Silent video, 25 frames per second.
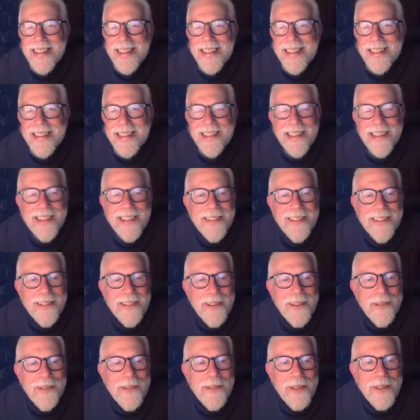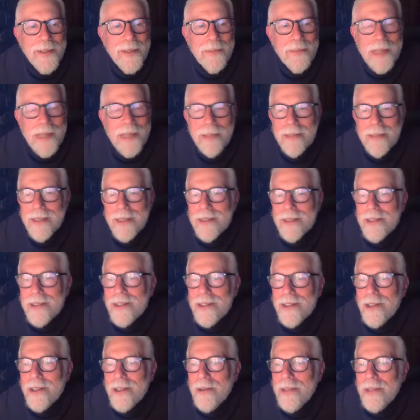So I don't know if you'll be able to
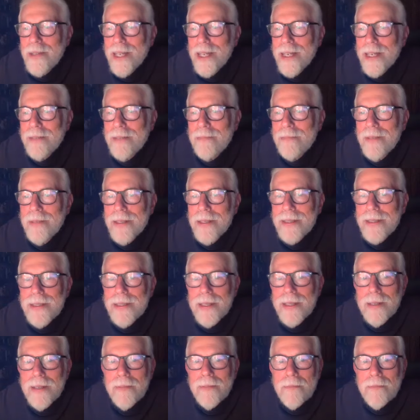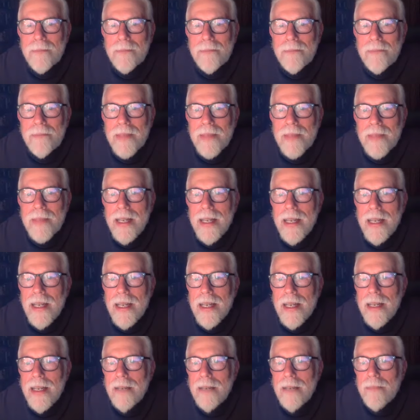show that, but
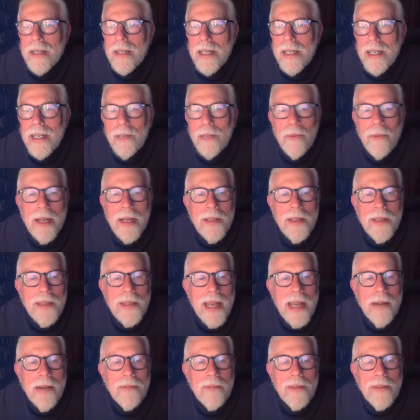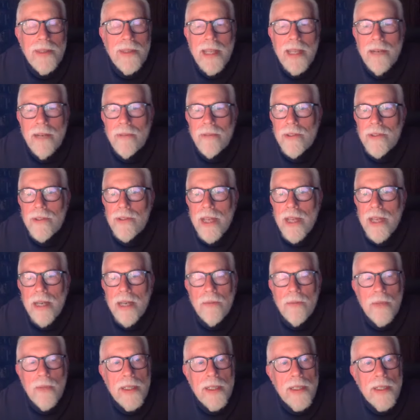anyway, that was
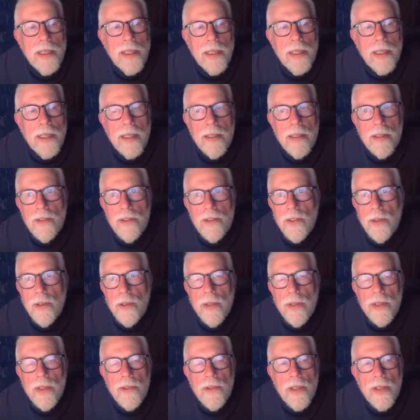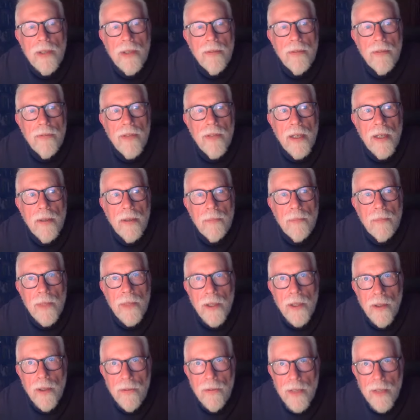that. We did a series of
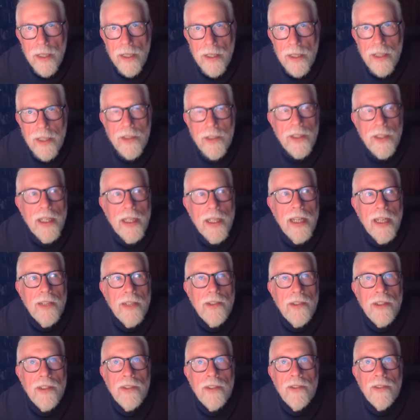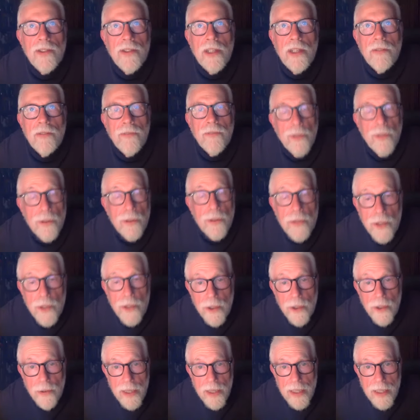Minerval initiations and first
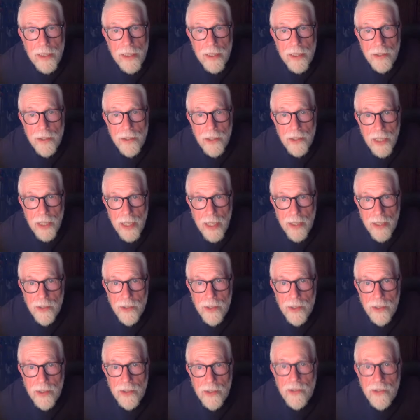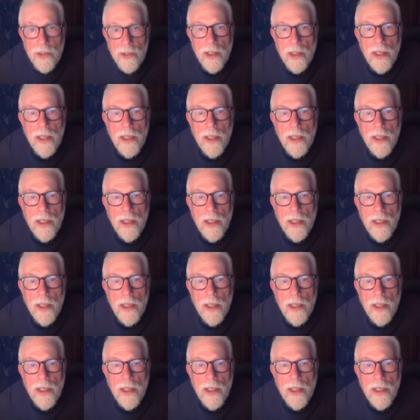degree initiations